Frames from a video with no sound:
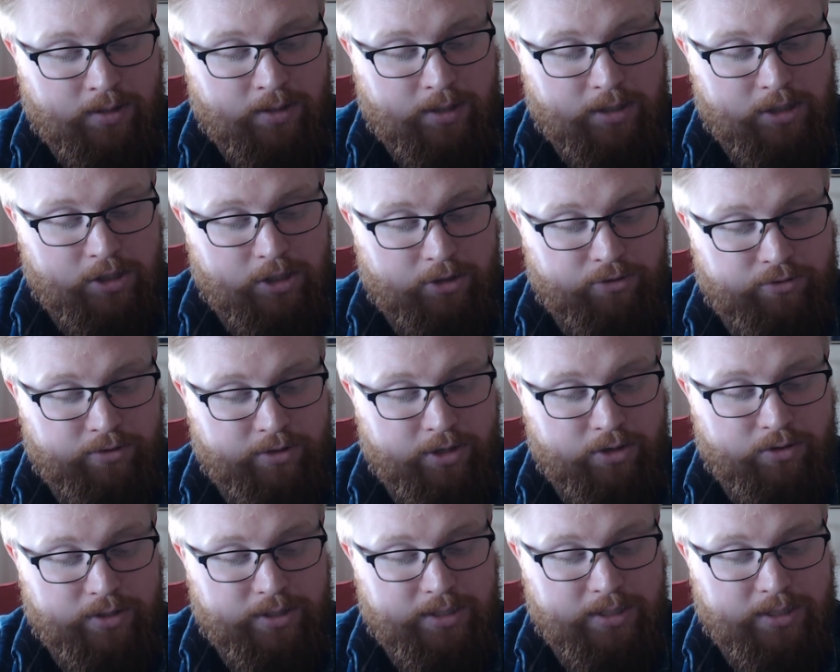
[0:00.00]
Shandra
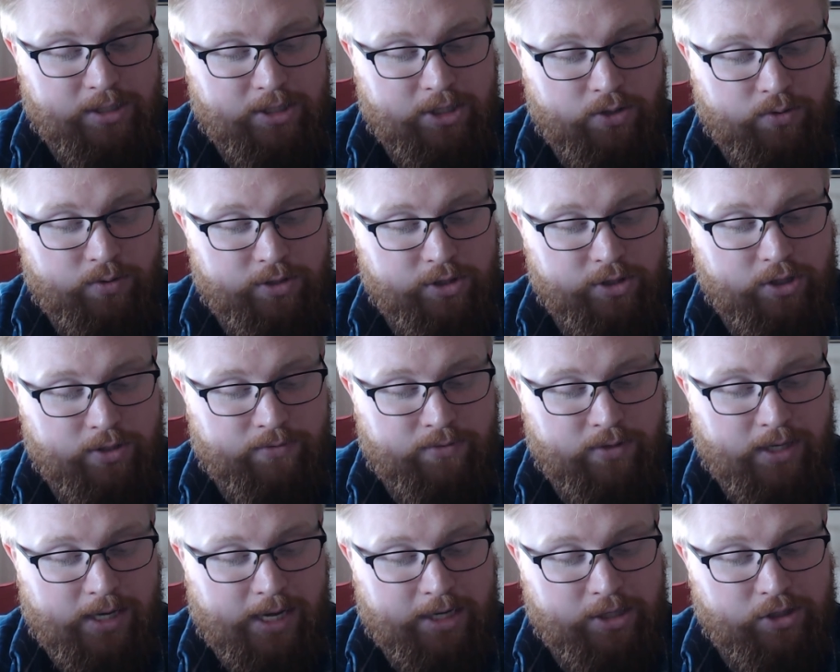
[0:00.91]
noticed it too and shoved
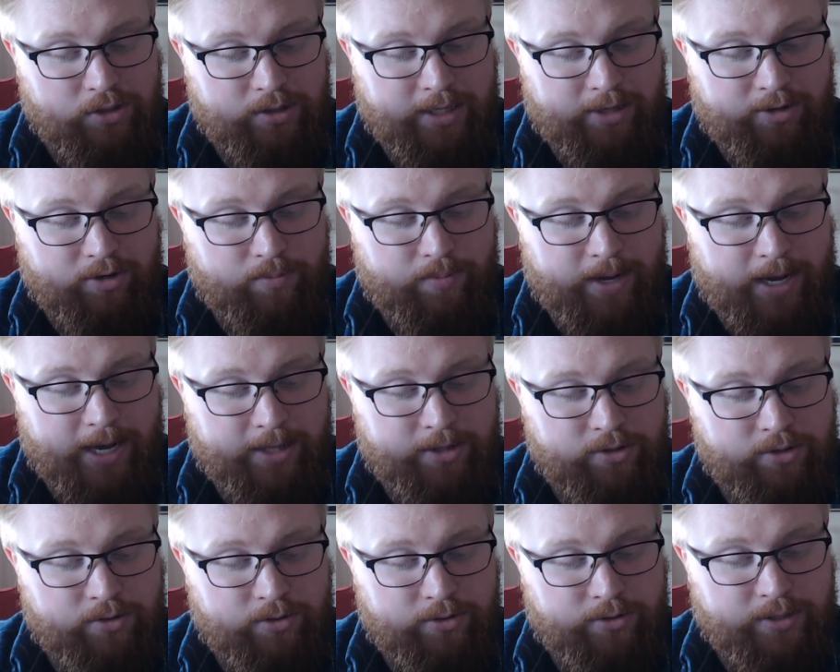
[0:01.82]
the angel down a path
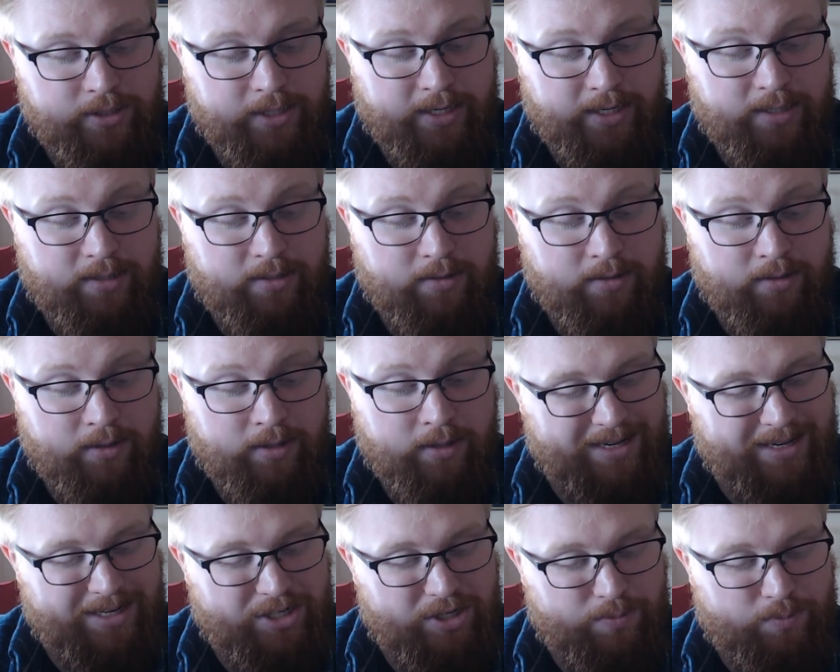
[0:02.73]
to their side.
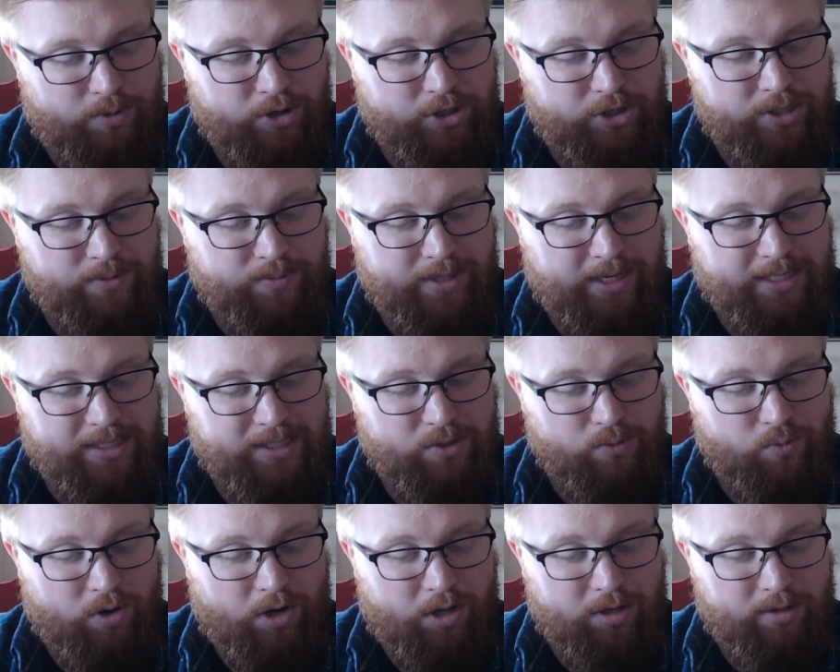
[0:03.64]
She pushed him against
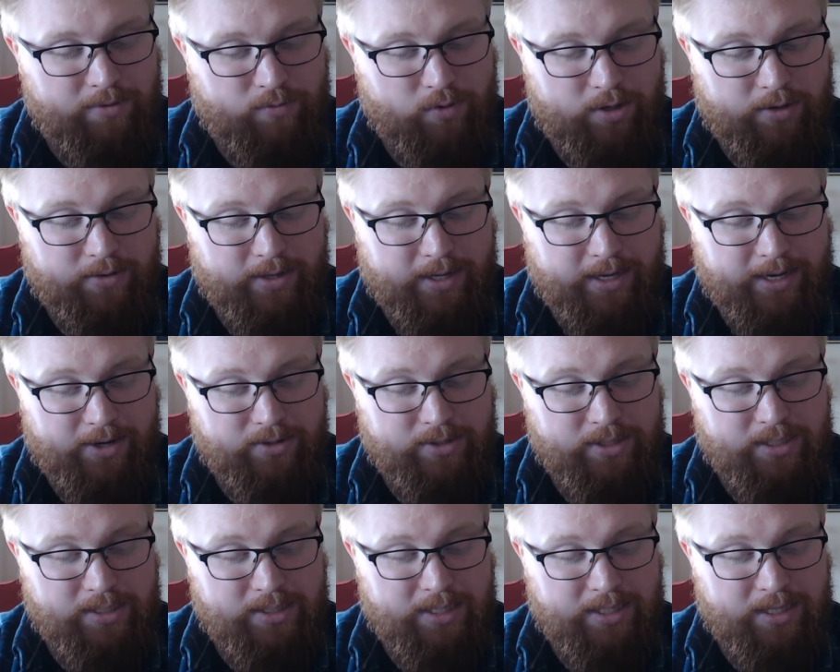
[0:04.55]
the wall of one of the
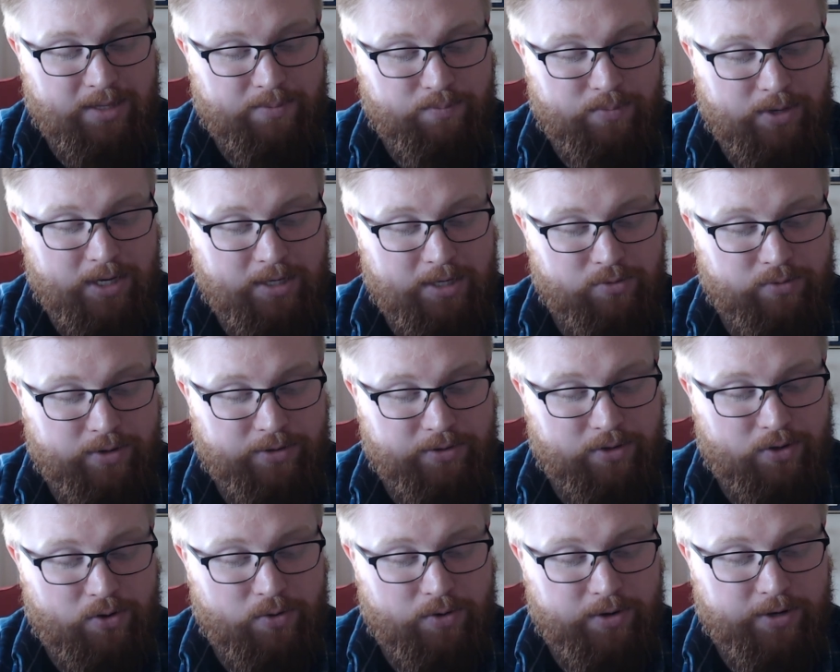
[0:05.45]
houses and then peeked around
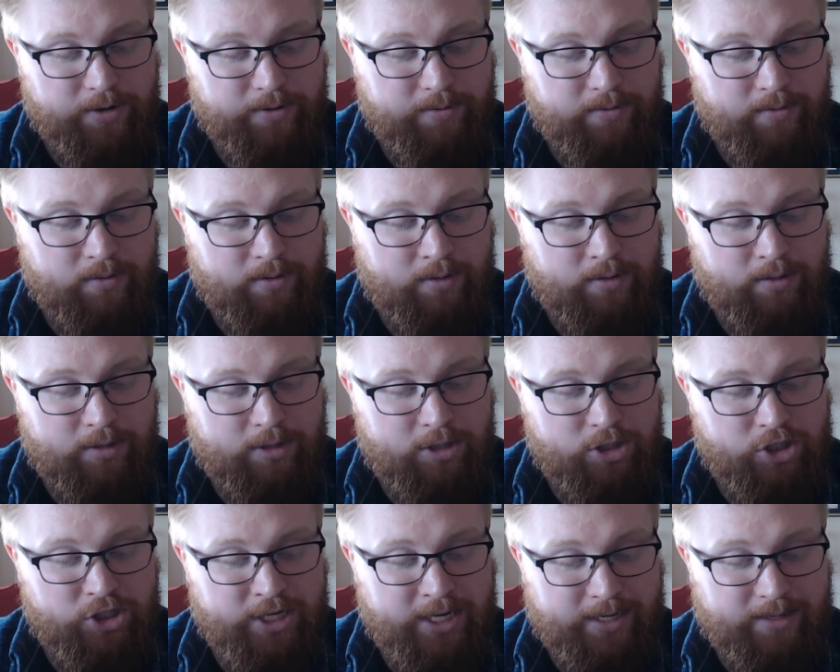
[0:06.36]
the corner.
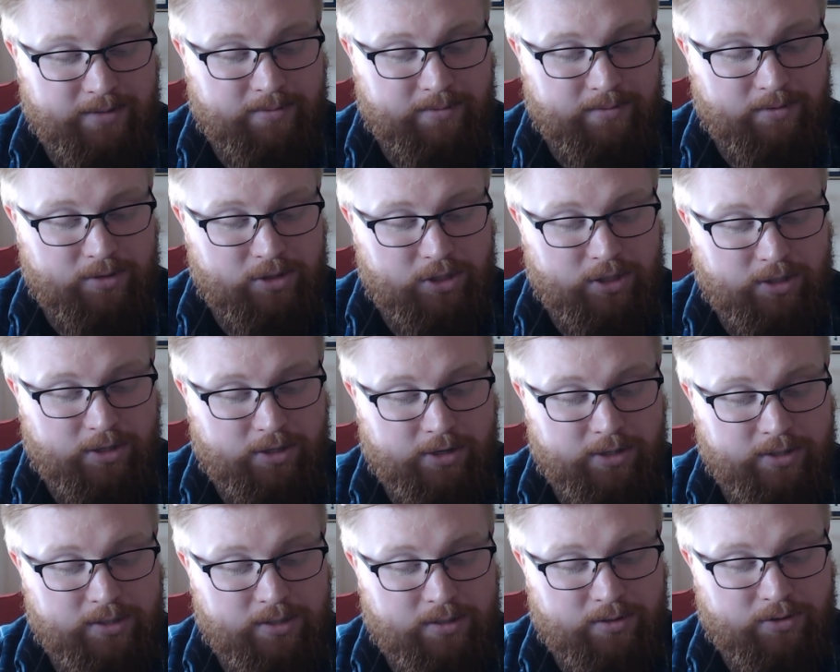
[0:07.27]
"Shit," she
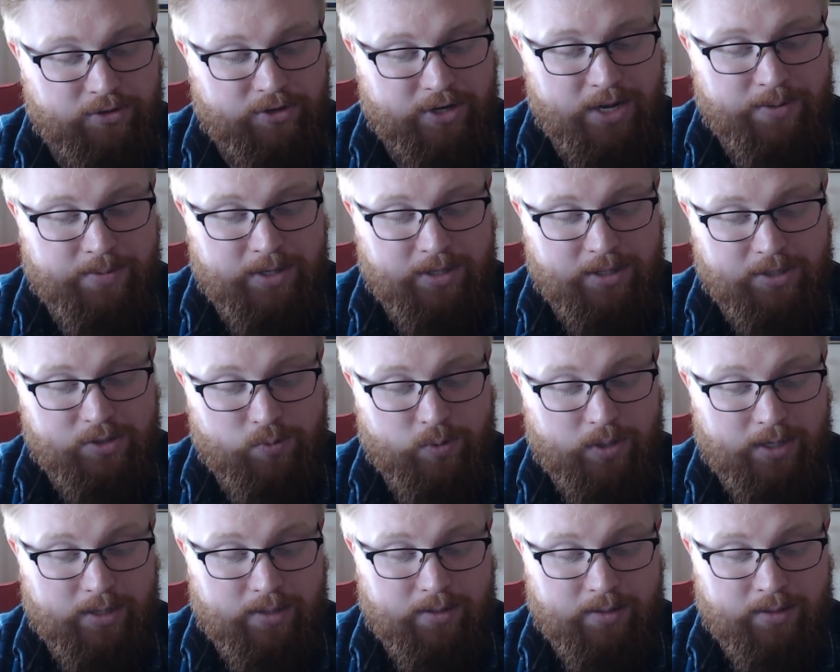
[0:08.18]
cursed. "They're coming this
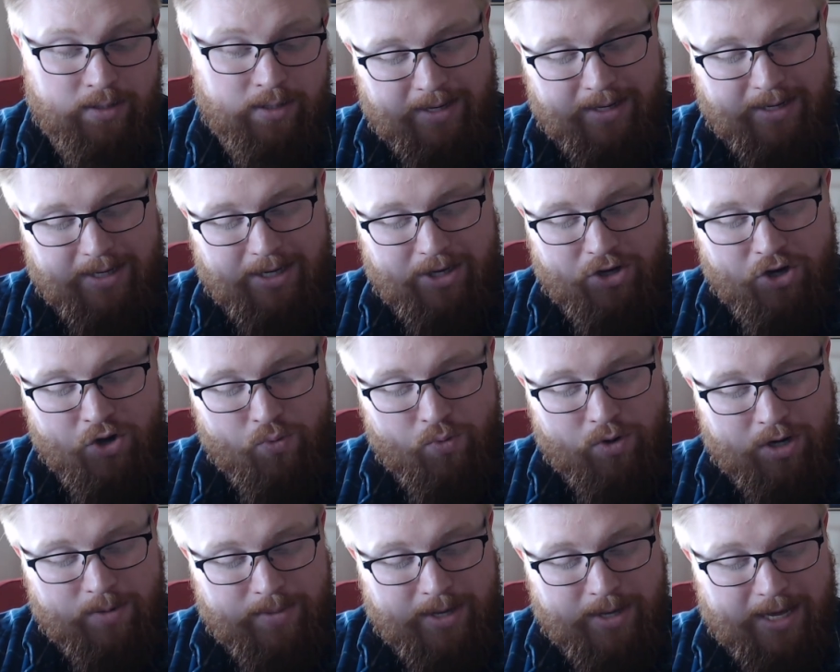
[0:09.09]
way. You don't
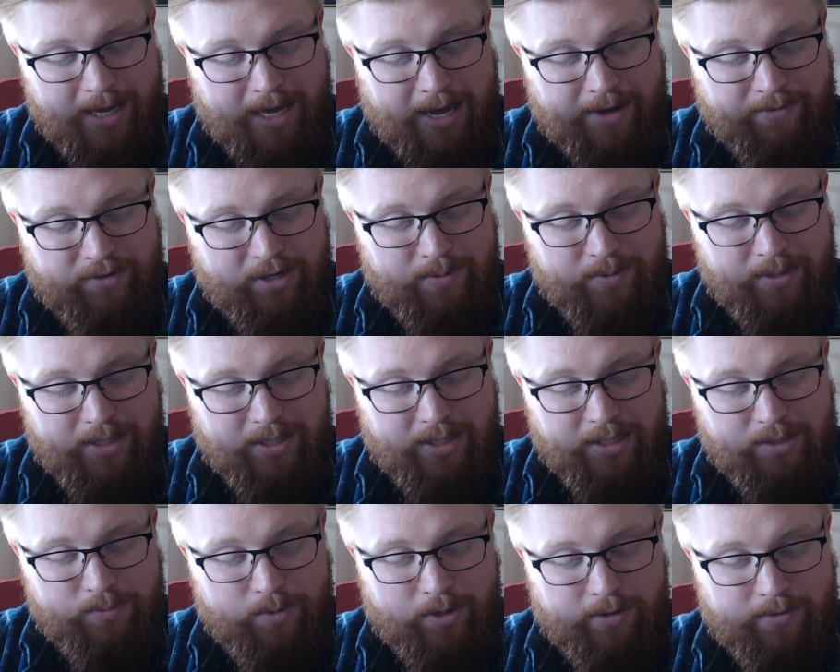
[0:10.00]
want to be a half-demon in
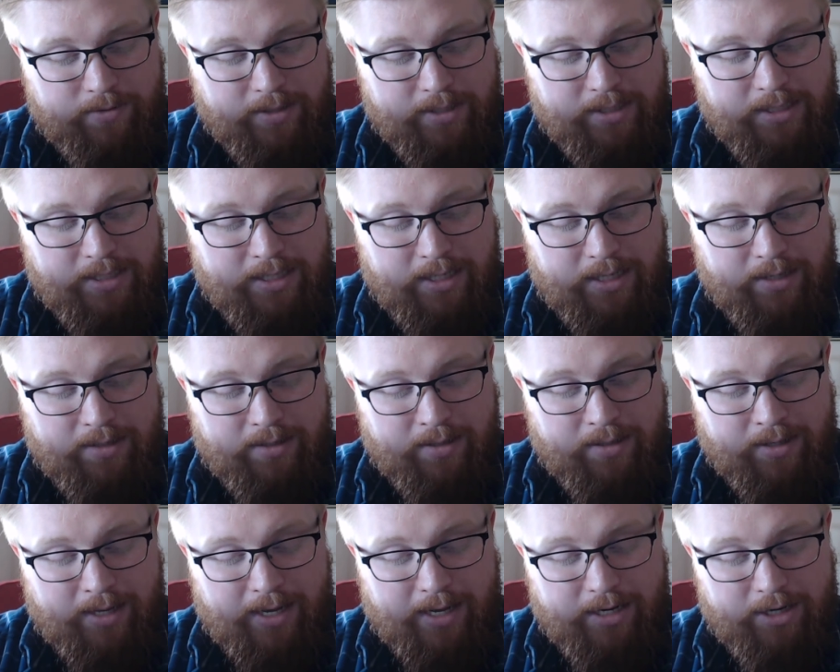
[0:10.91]
this part of the city,
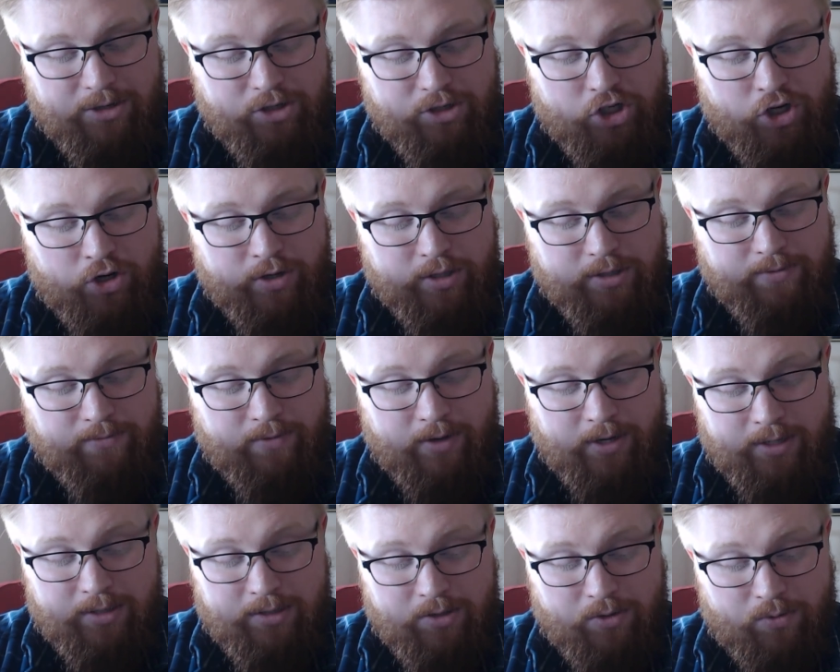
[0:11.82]
and you sure as
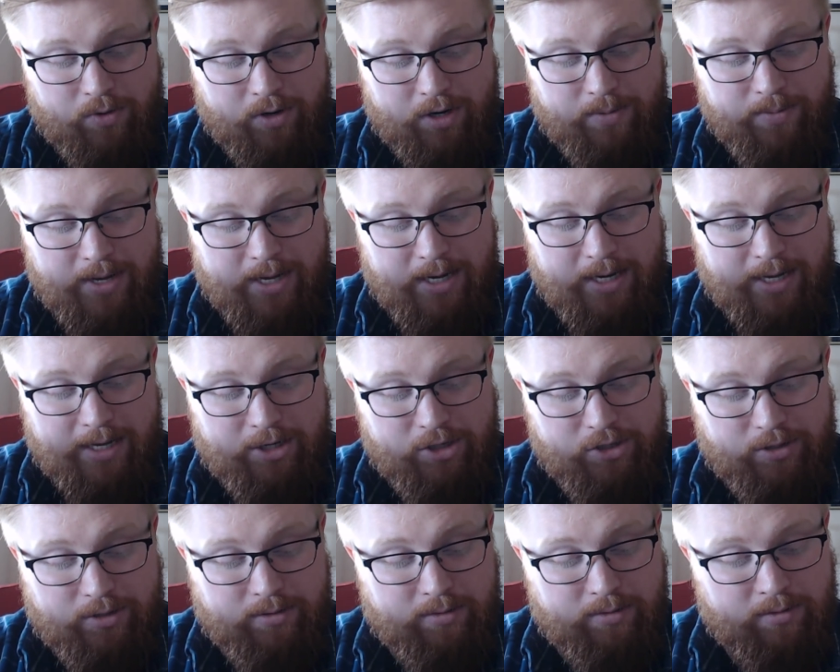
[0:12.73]
fuck don't want to be an
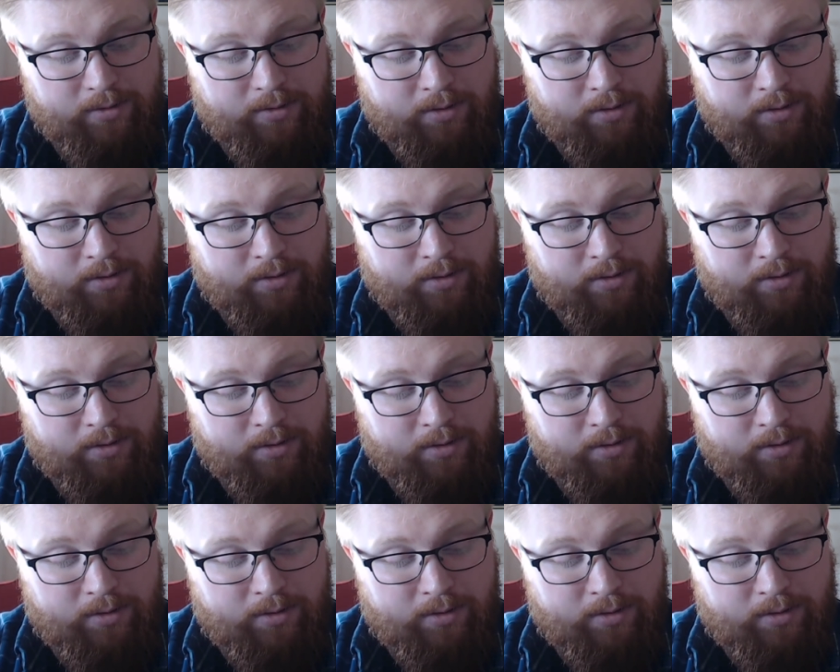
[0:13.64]
angel."